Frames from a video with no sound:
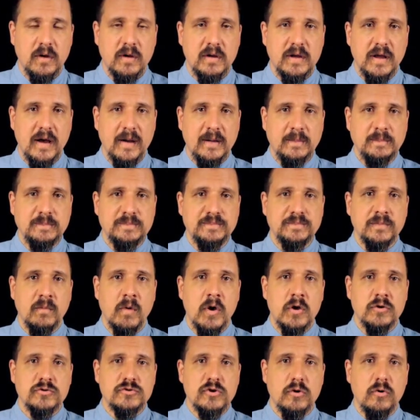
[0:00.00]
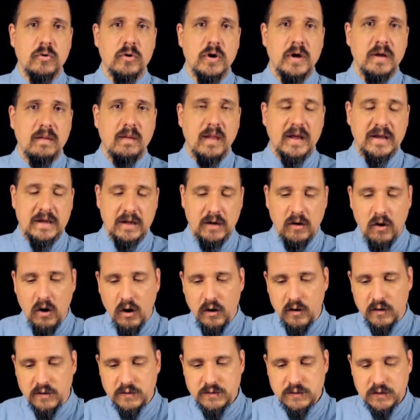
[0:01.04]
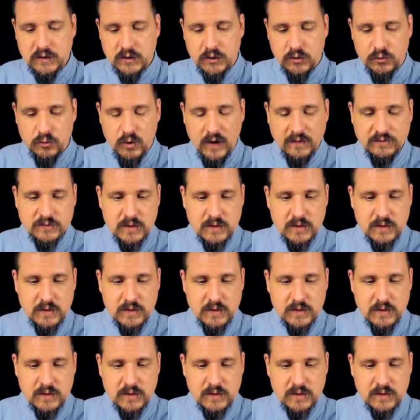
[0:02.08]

Yeah? So like in art, you have